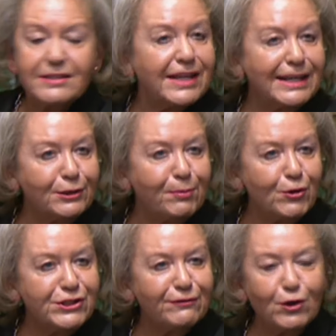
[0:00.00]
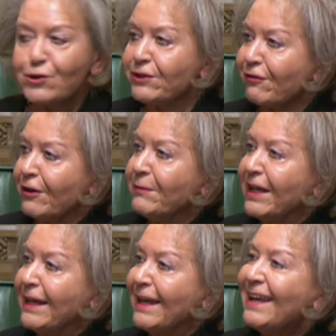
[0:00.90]
take the point of order from
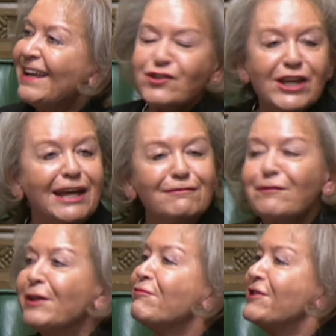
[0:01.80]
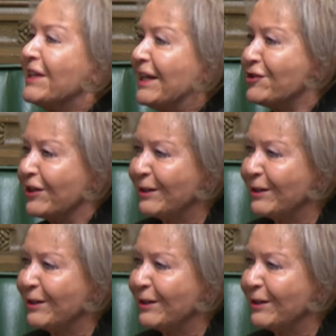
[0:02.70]
the Chair of the Procedure